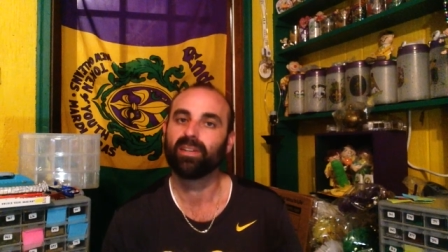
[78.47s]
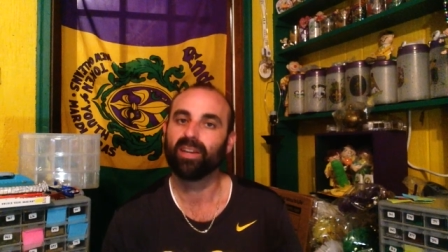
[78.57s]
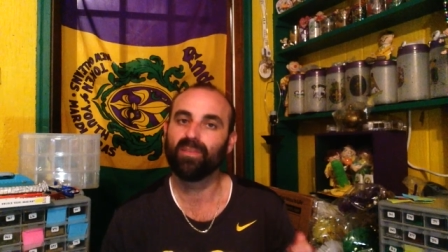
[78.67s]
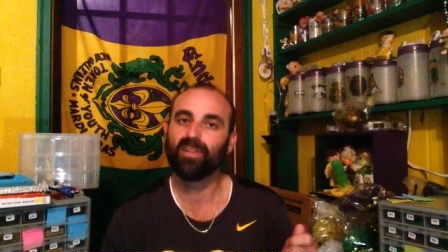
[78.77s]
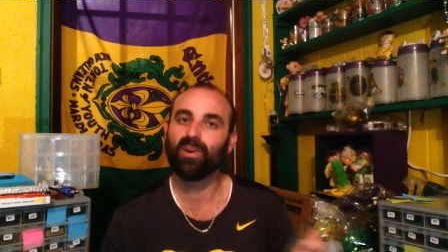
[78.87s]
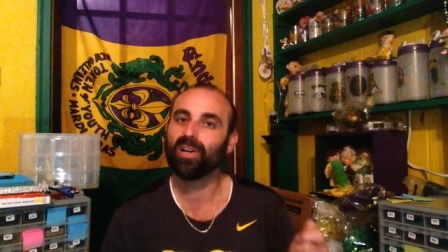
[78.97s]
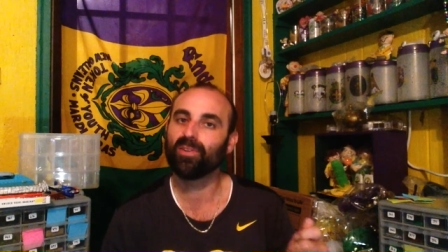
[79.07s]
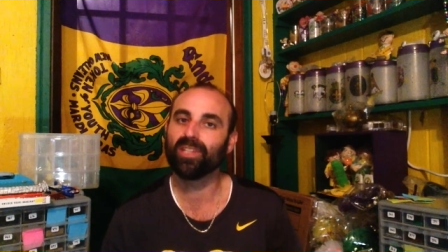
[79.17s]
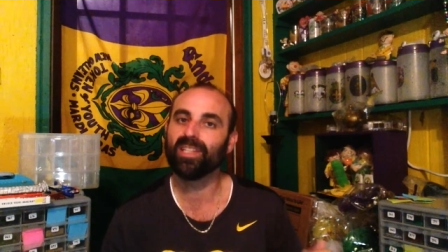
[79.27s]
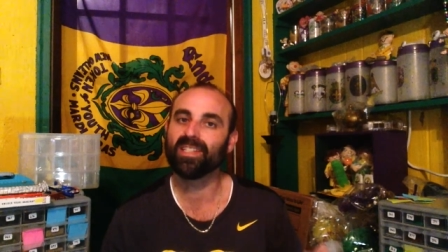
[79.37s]
Even though I
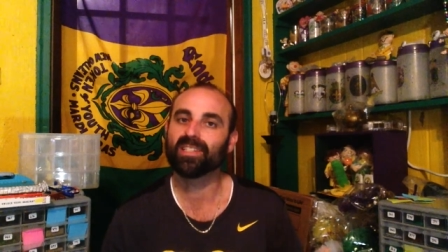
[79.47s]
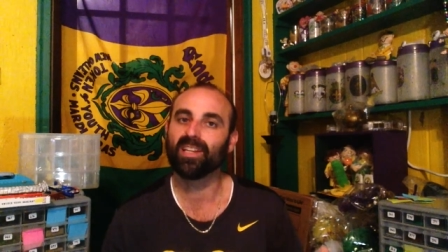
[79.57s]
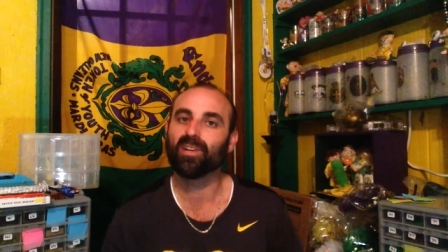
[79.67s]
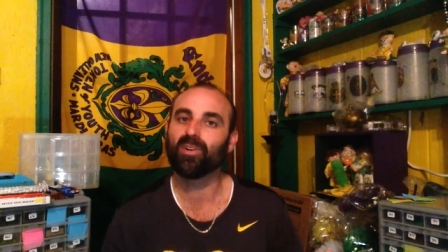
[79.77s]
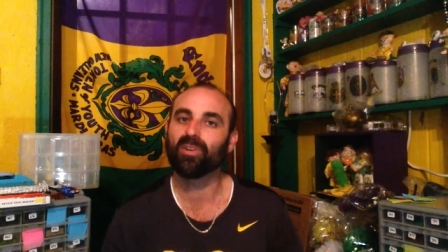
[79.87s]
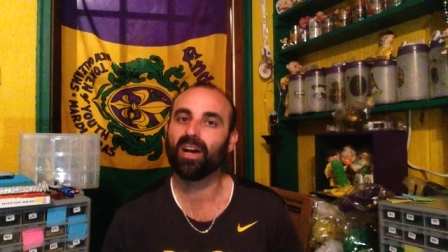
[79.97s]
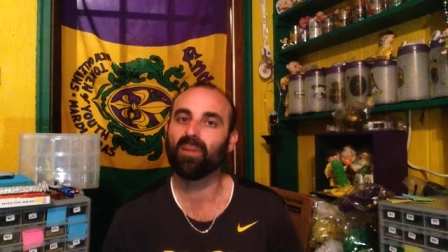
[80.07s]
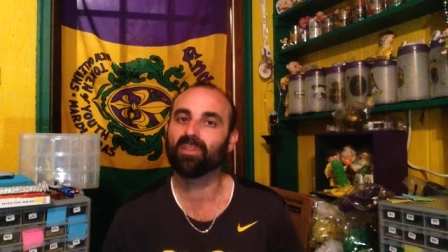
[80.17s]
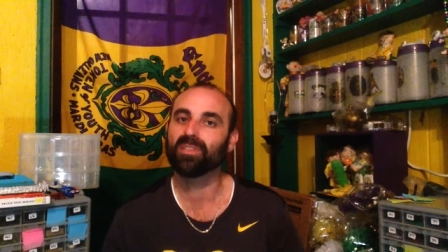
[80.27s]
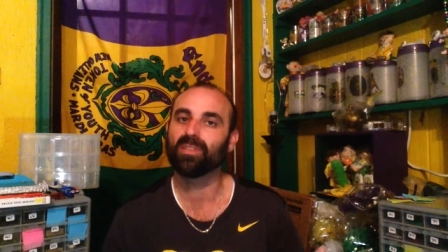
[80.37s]
don't need this Lego
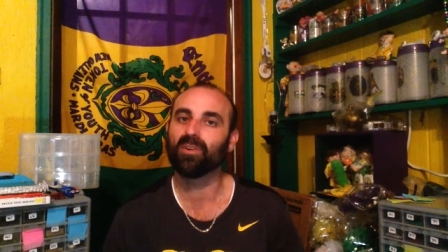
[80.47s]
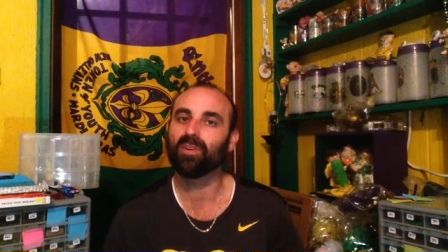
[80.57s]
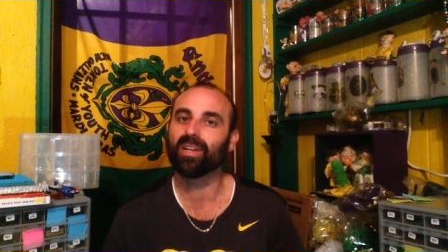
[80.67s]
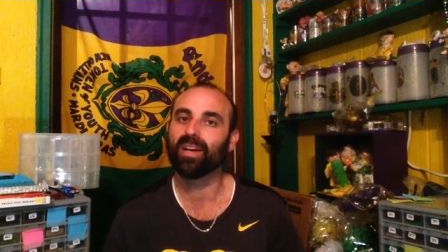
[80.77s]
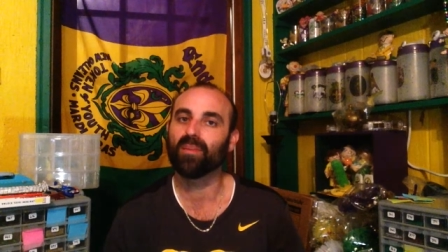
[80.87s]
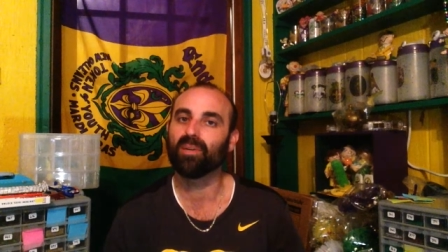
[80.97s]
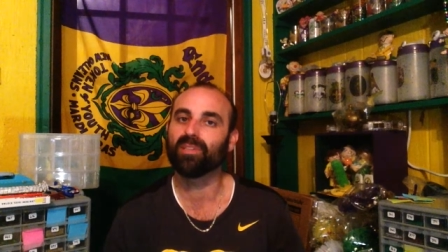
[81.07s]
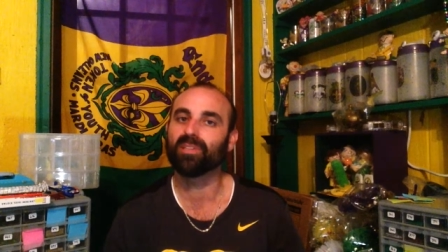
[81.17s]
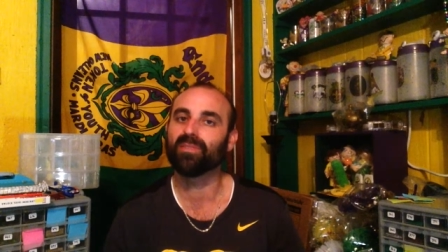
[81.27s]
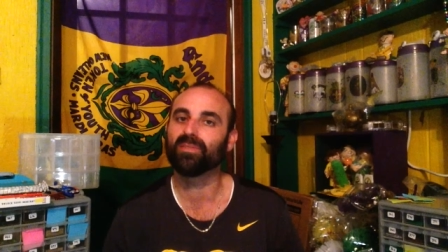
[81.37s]
cop because I've already got a
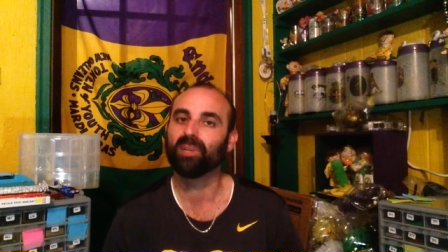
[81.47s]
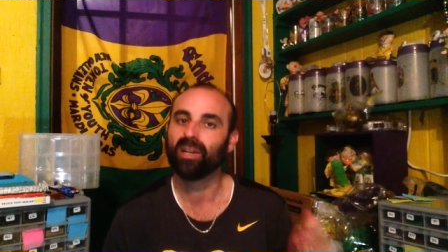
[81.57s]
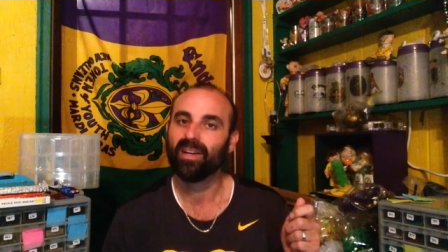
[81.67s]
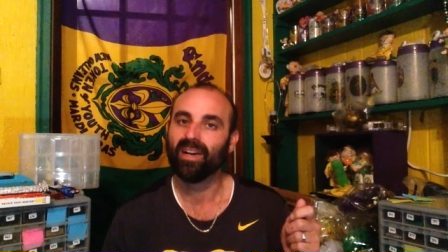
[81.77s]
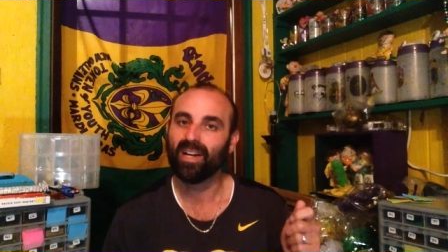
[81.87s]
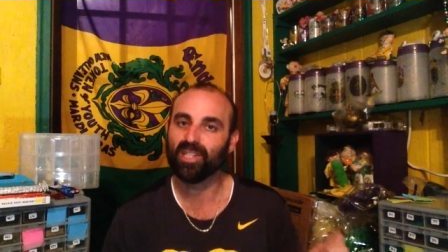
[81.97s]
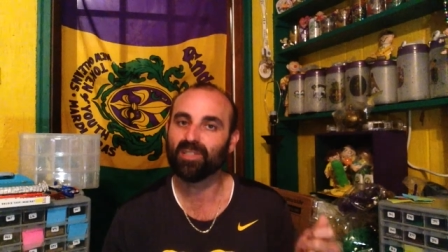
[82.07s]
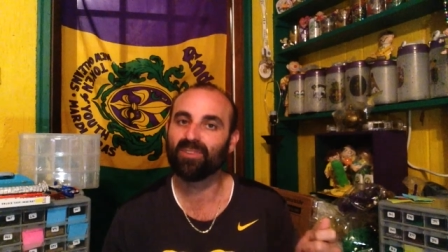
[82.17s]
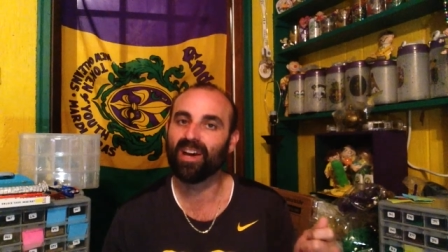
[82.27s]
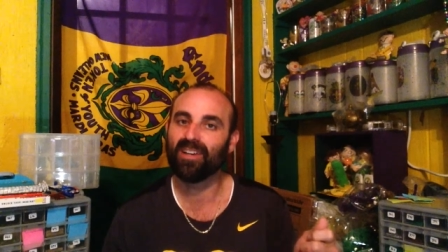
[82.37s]
bunch of them, I
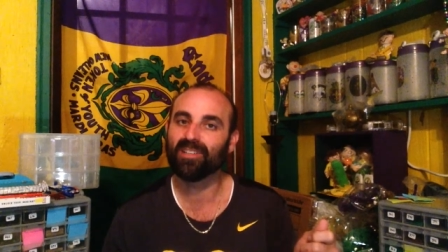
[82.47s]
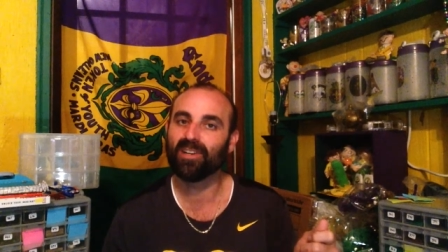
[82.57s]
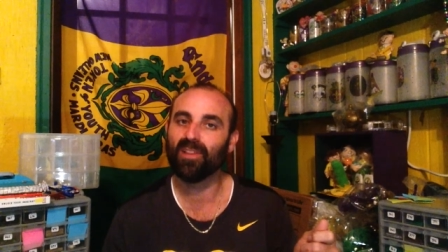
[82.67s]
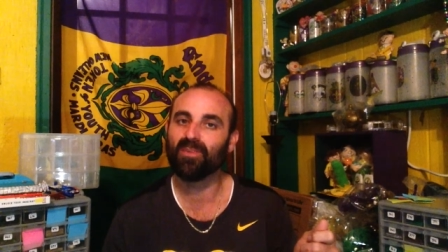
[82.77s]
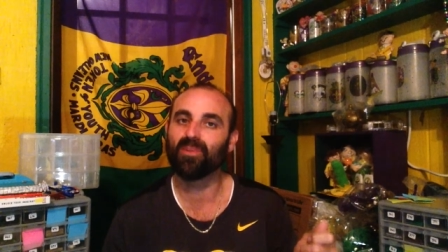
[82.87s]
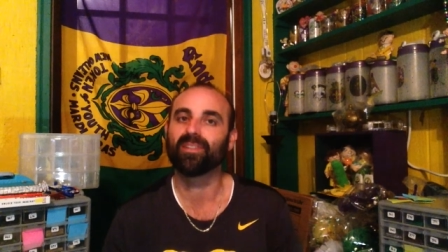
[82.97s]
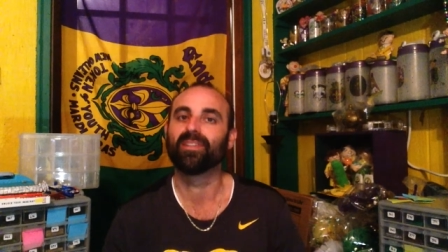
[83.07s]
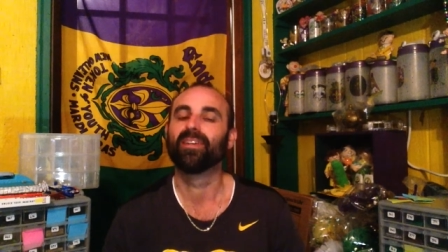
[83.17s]
just found another one.